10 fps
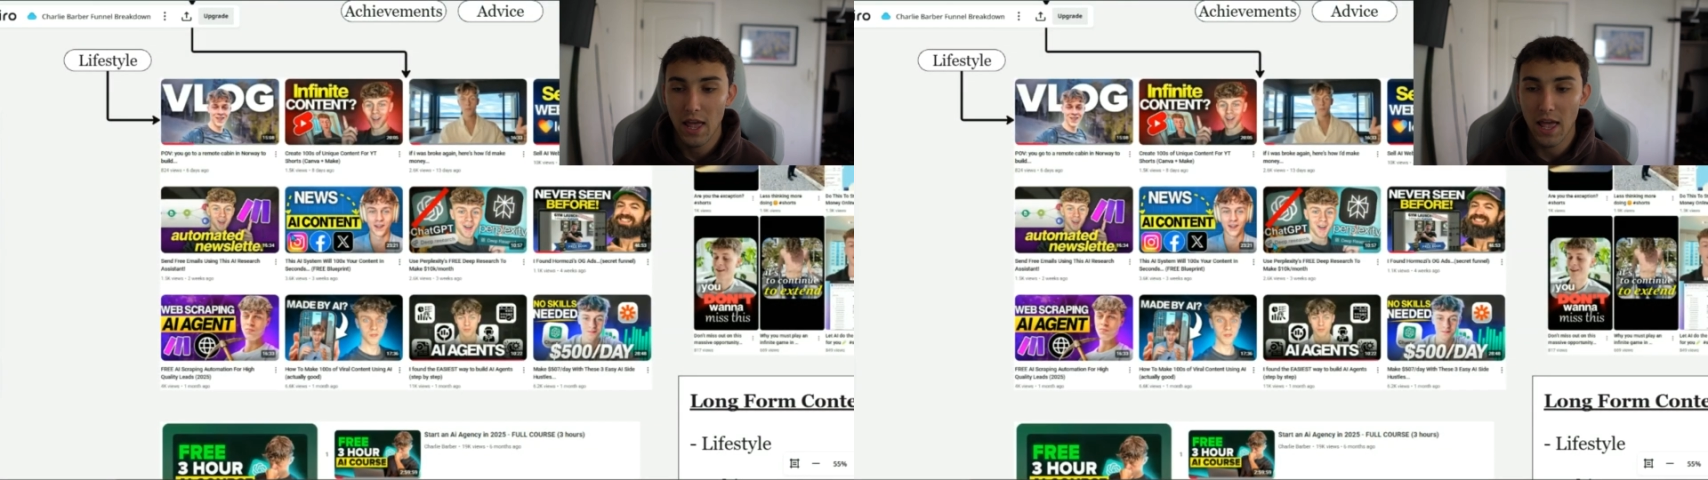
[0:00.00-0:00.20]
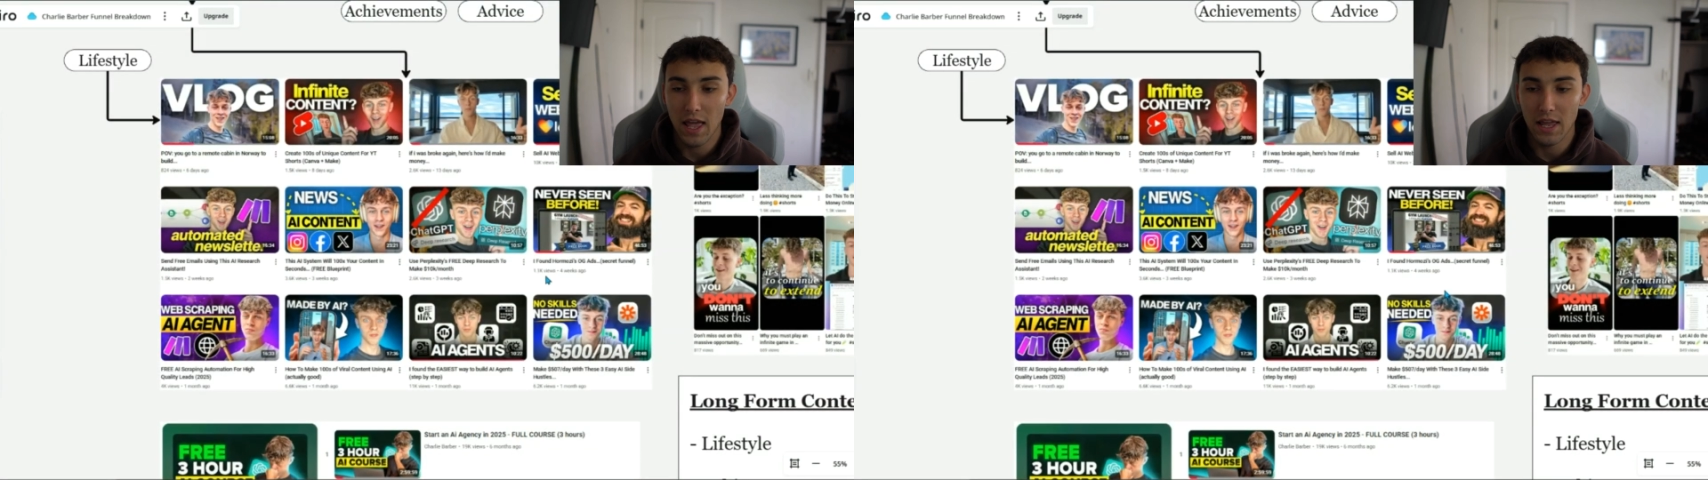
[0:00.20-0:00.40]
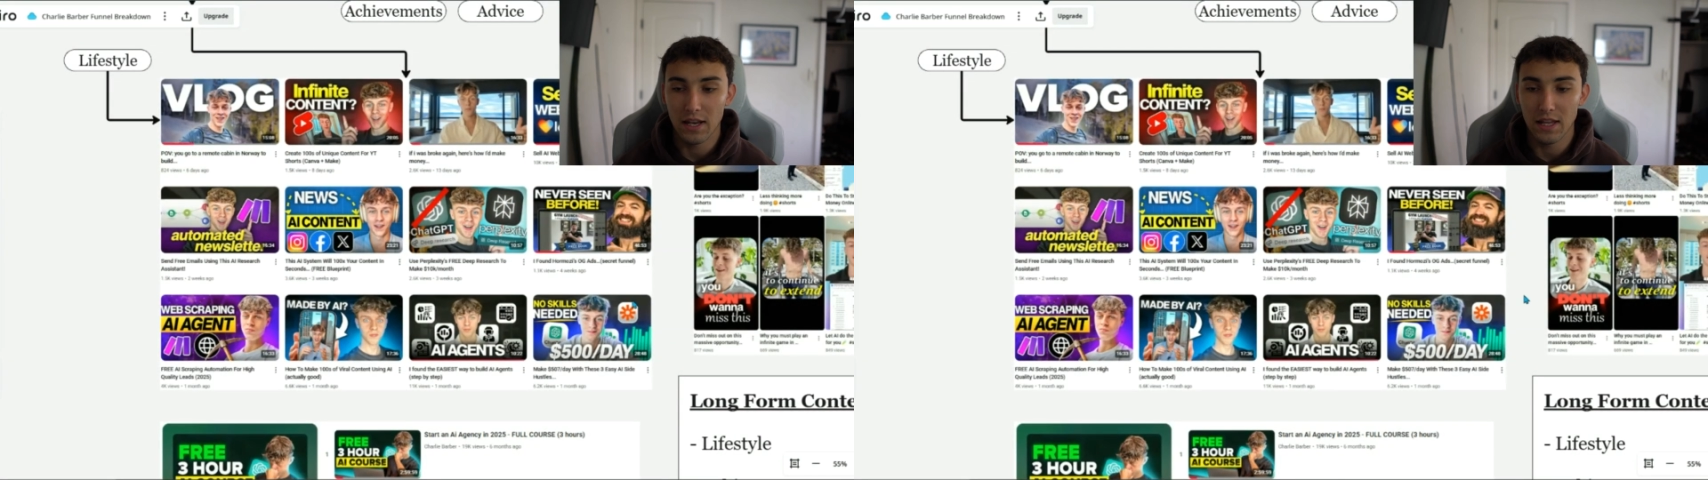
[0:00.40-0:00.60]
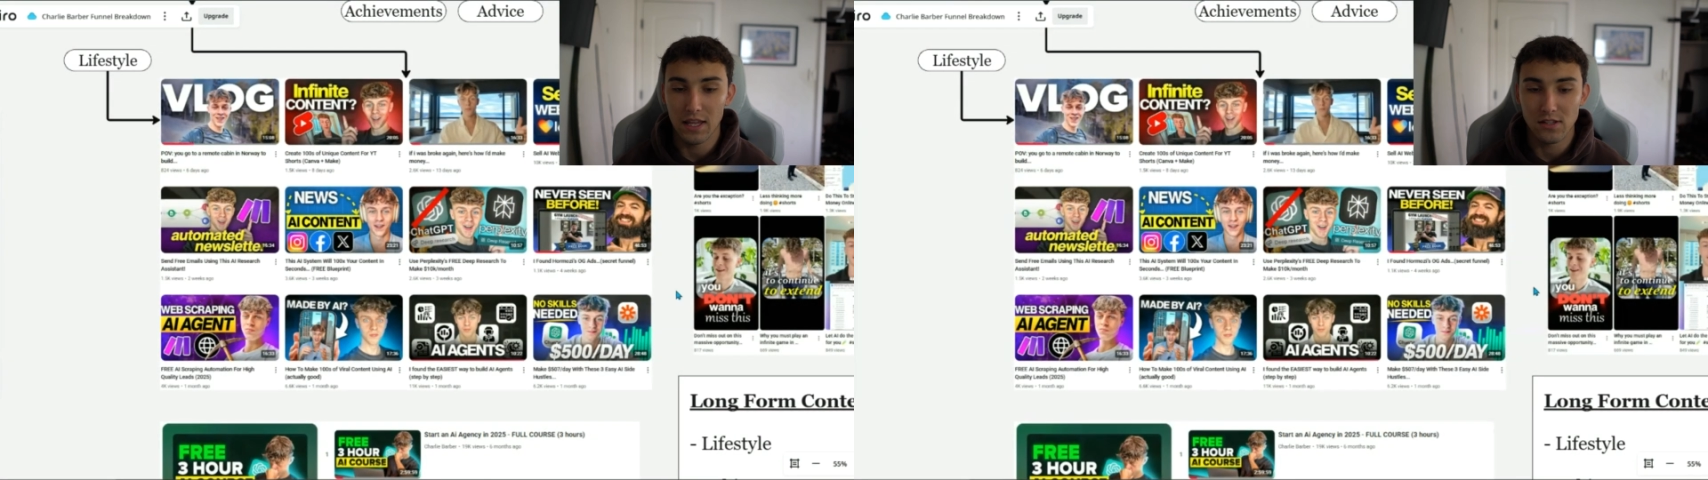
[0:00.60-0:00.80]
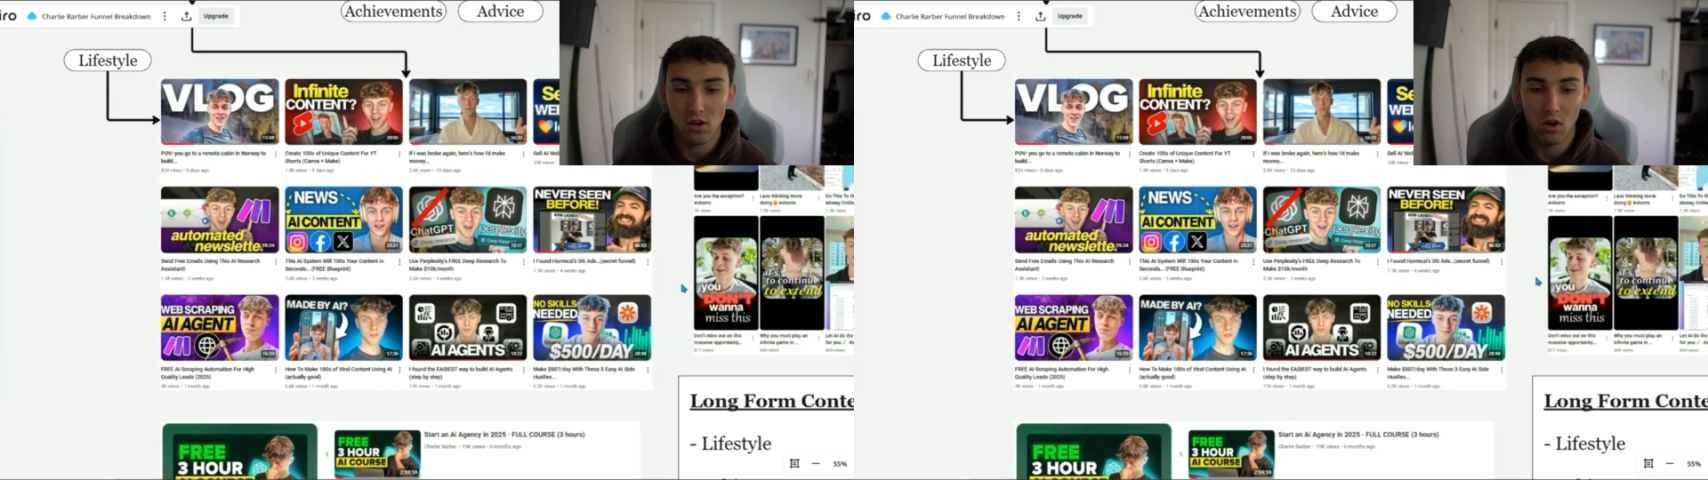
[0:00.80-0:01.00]
and
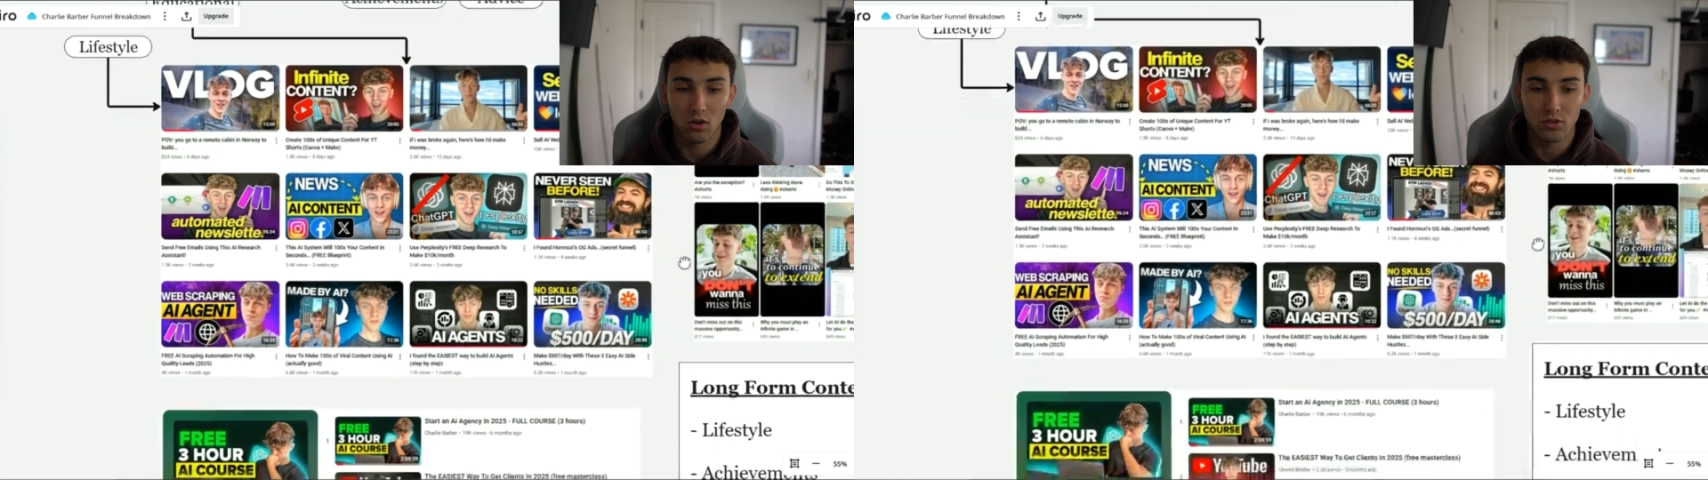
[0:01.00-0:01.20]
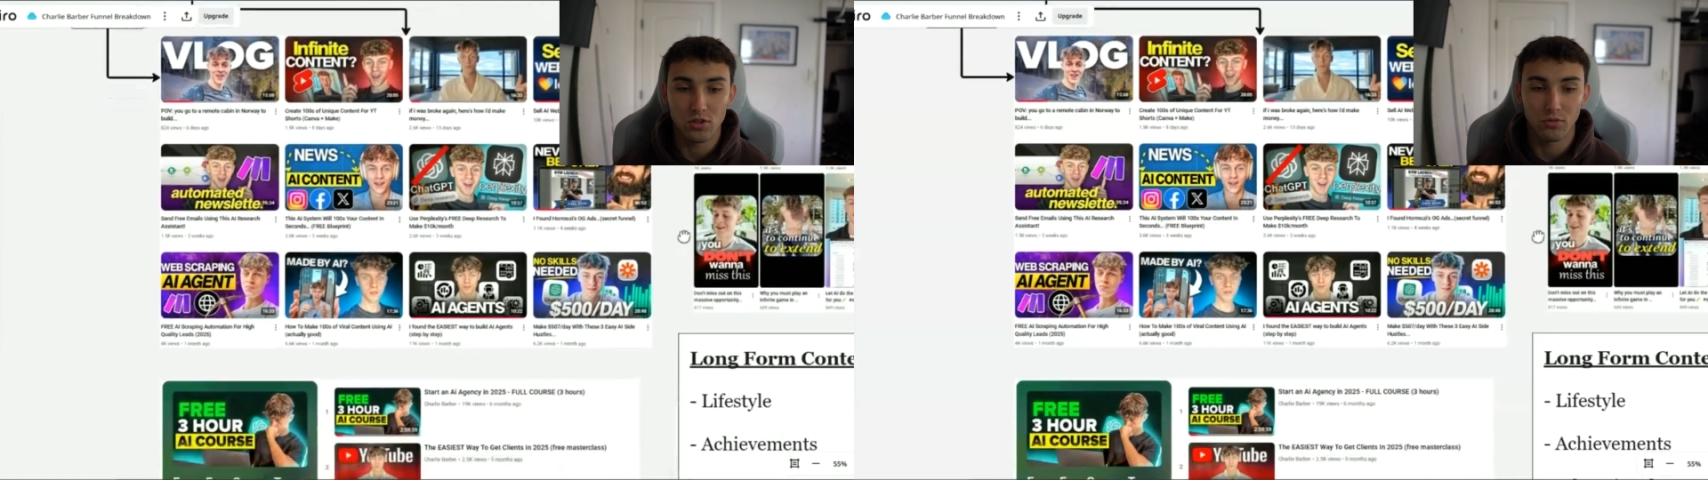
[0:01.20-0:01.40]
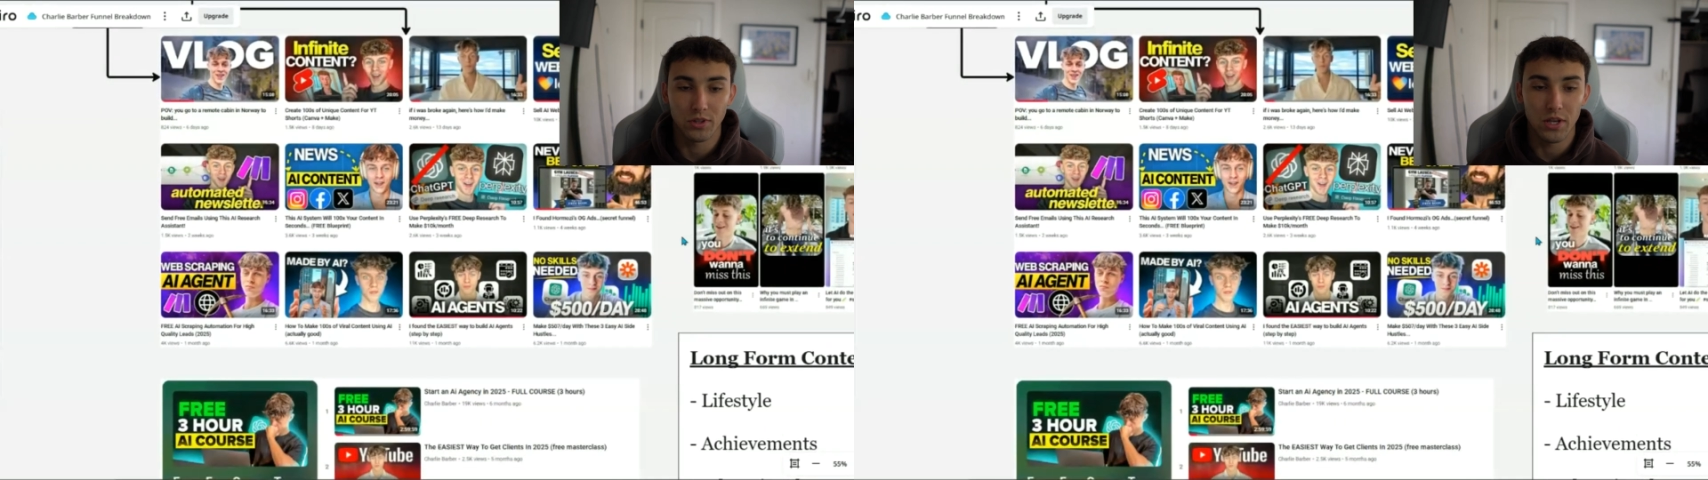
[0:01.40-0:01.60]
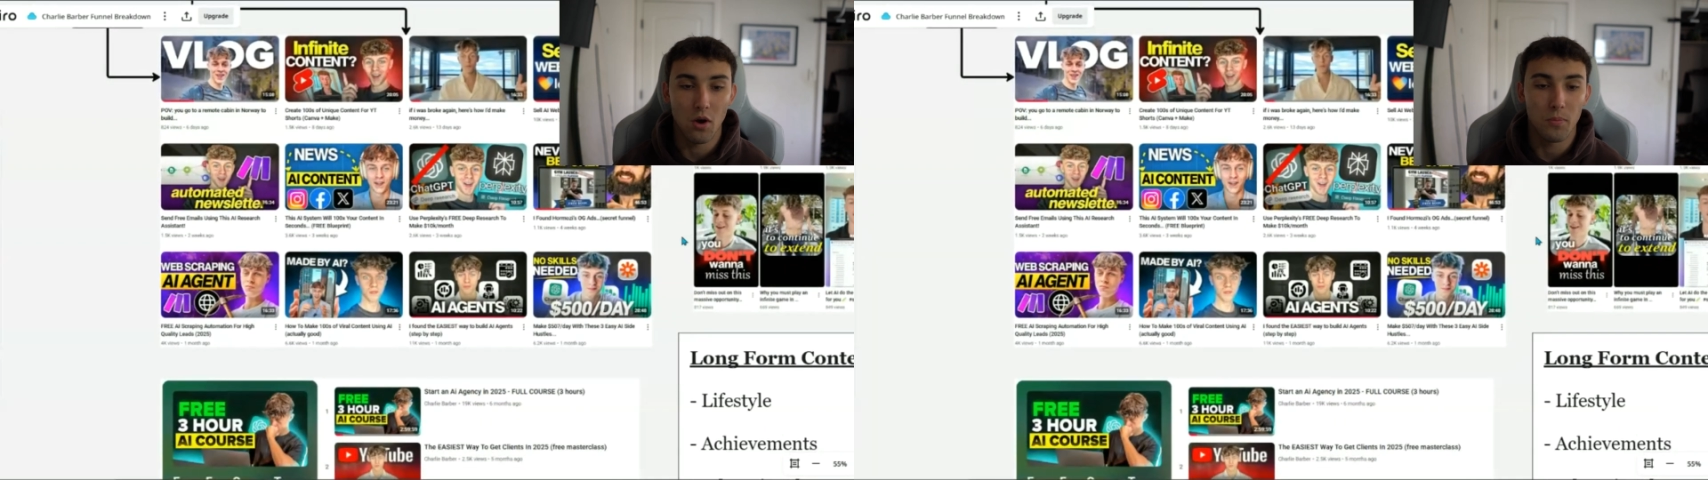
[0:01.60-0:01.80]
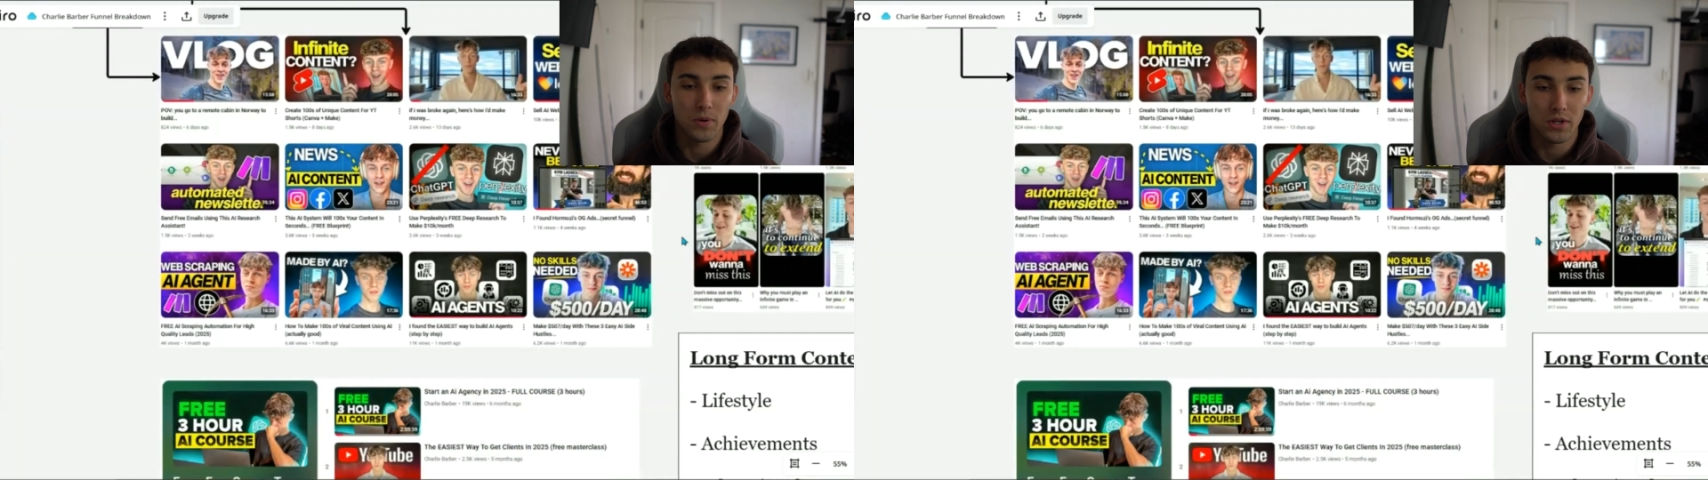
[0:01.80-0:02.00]
it's all just really
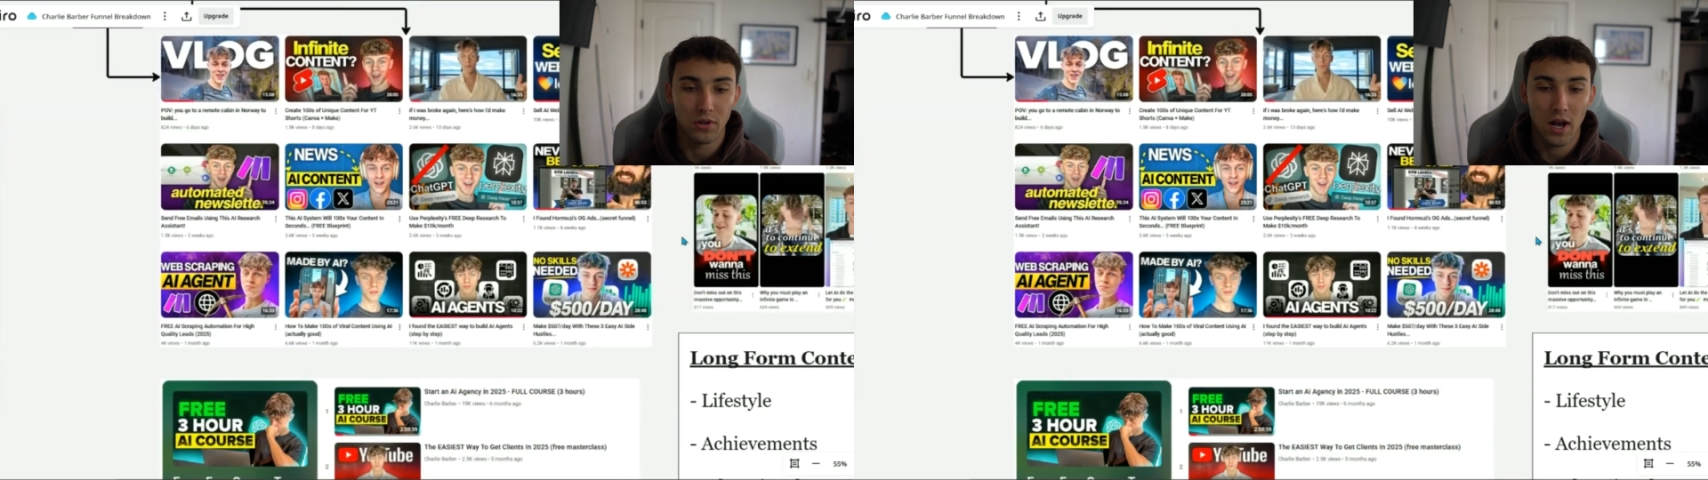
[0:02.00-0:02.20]
opening your